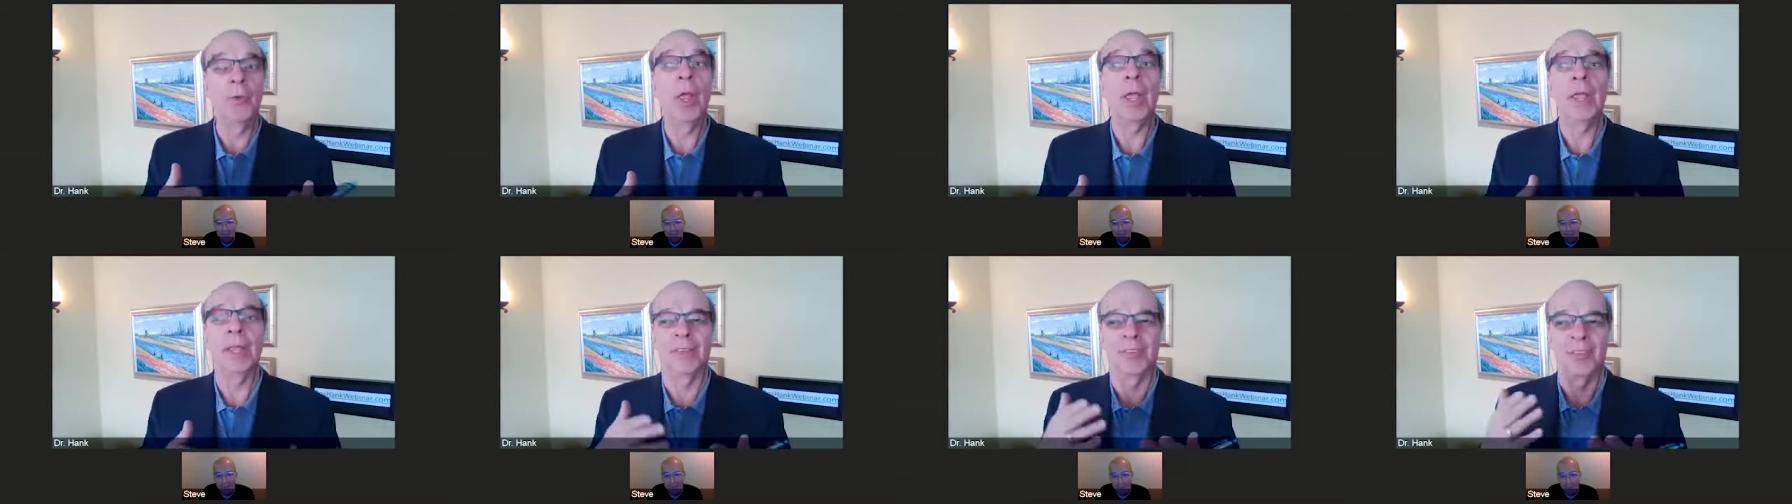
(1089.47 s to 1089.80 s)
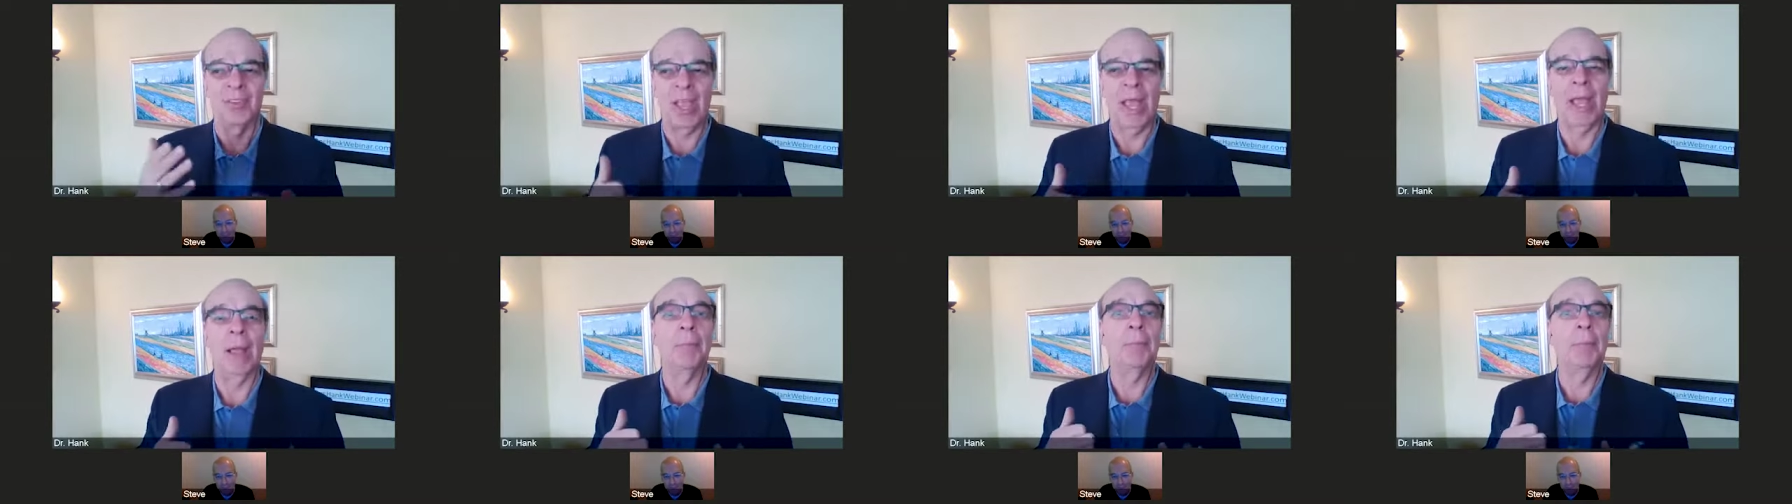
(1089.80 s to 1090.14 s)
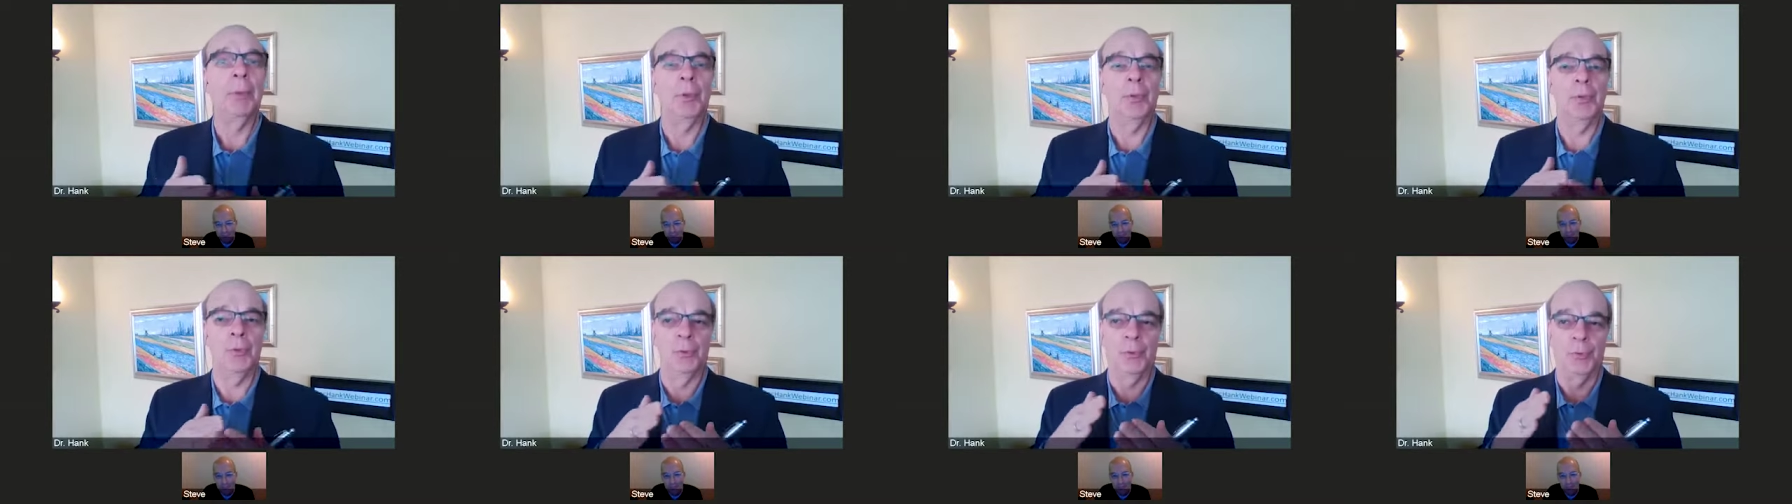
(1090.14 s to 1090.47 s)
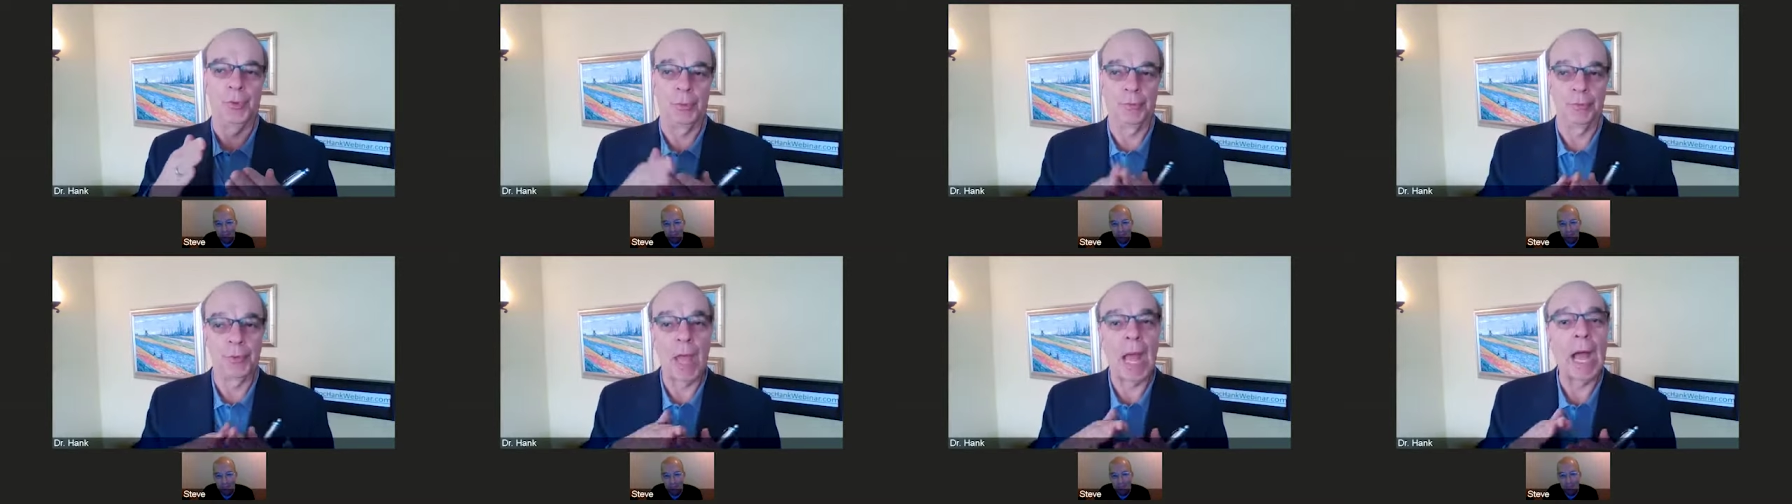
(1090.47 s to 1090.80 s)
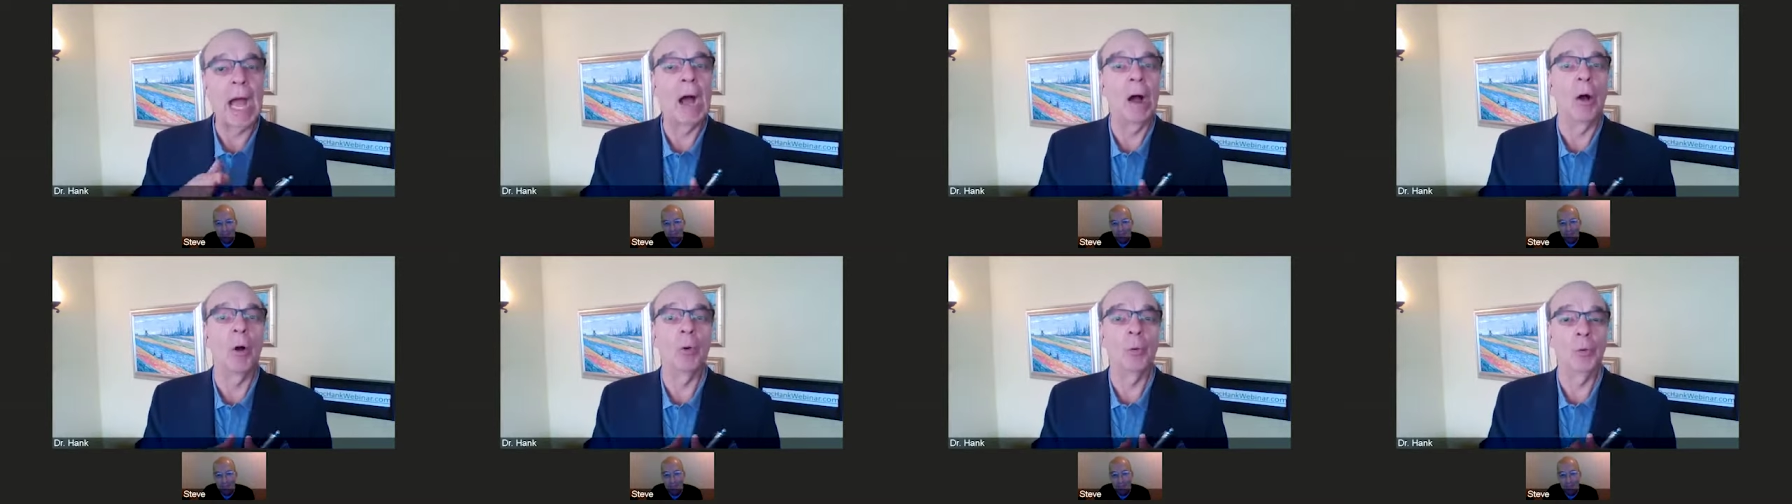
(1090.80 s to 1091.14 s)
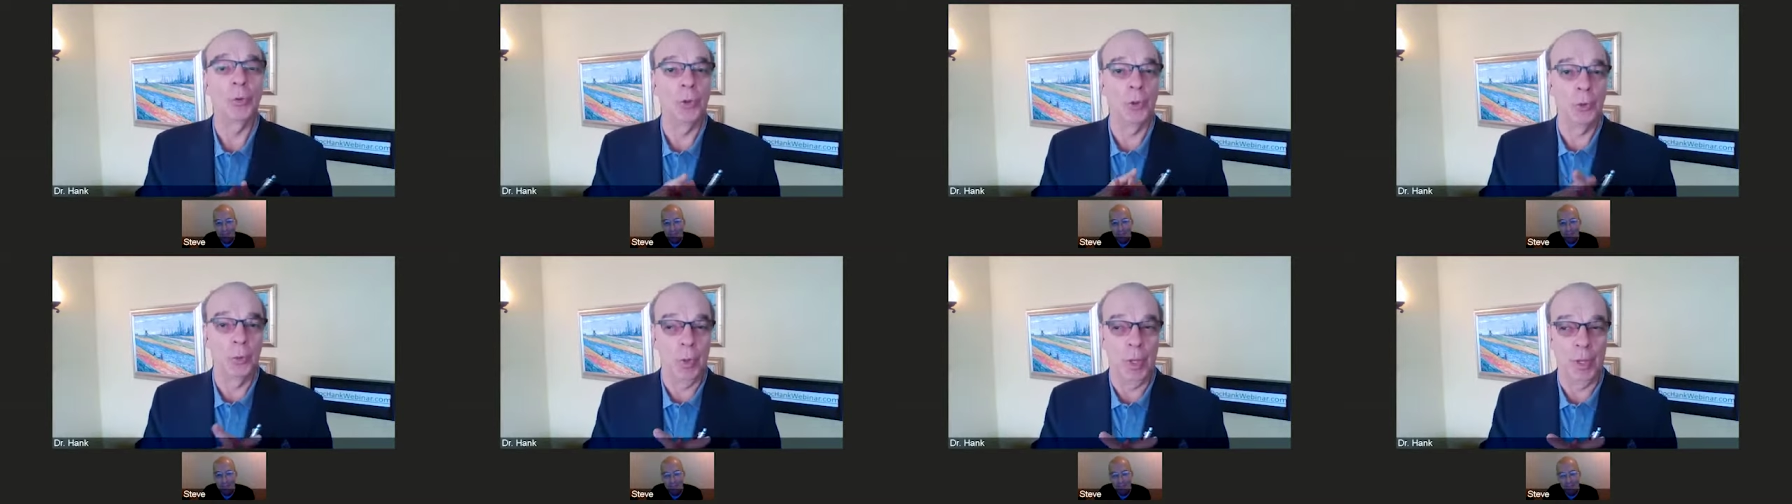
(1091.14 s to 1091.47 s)
examples of how
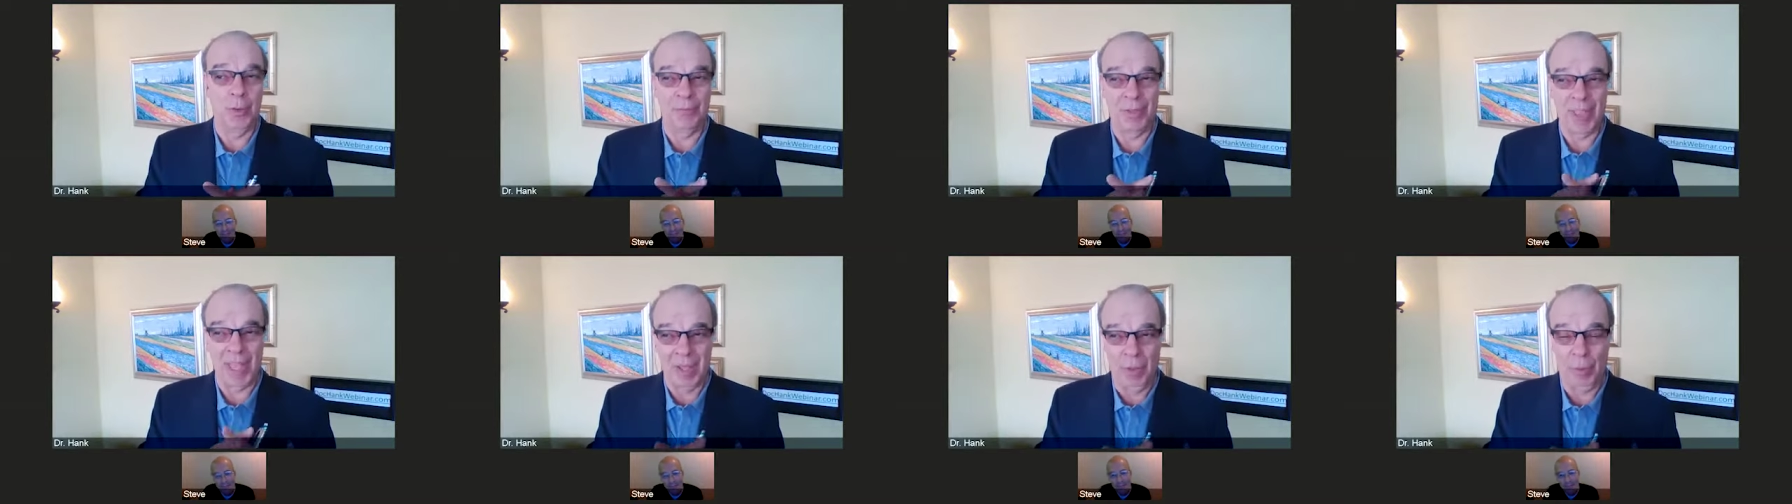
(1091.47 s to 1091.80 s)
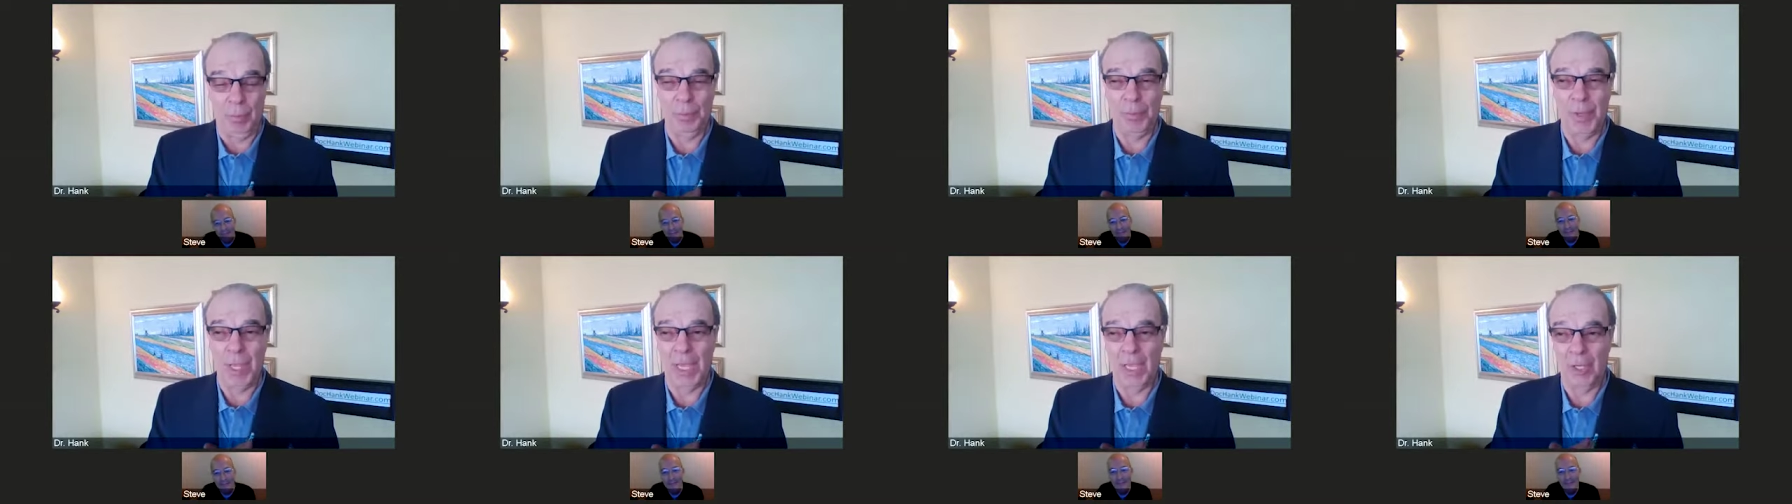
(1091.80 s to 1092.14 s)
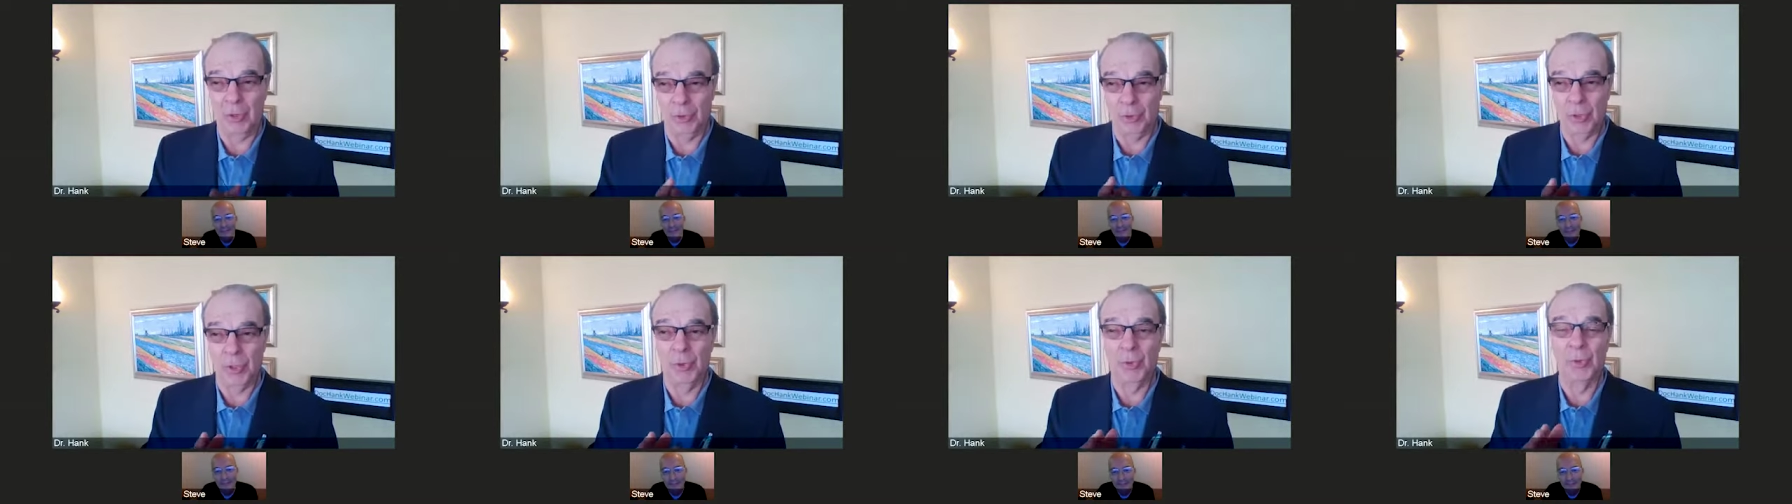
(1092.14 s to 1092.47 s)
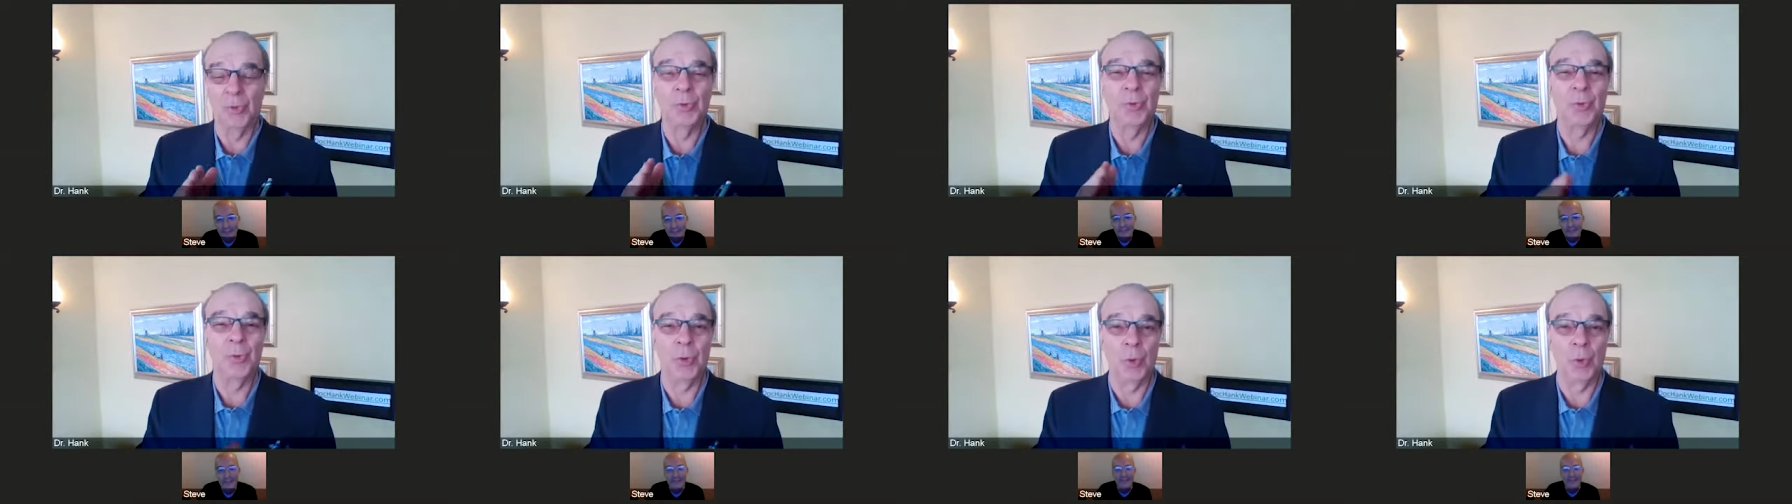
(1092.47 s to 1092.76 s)
you have helped agents